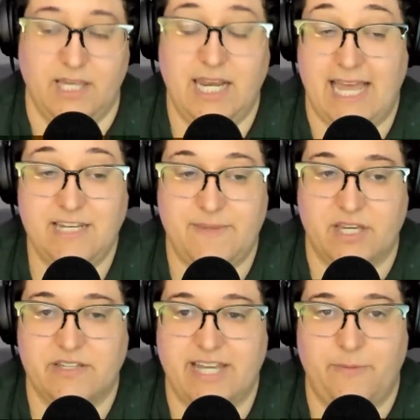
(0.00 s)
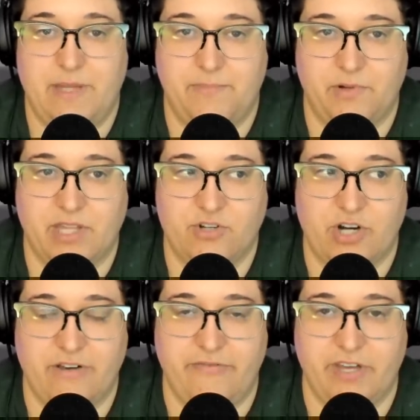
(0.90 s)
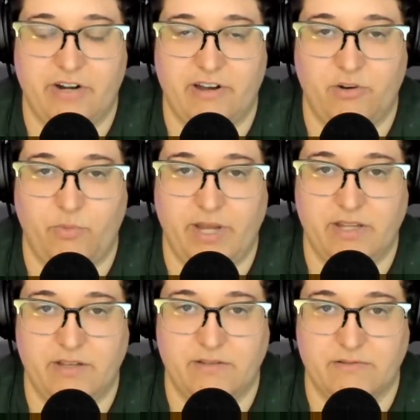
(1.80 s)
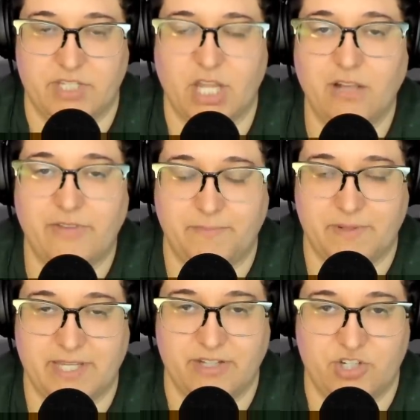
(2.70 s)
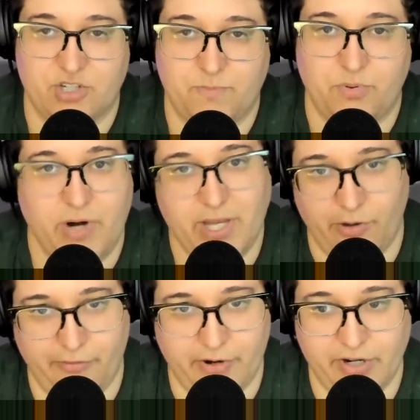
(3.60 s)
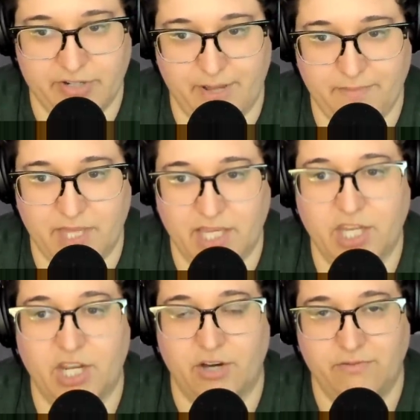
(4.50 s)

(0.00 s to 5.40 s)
It had to be because now people can try to figure out a way to solve it besides just pray over it or something, exactly. you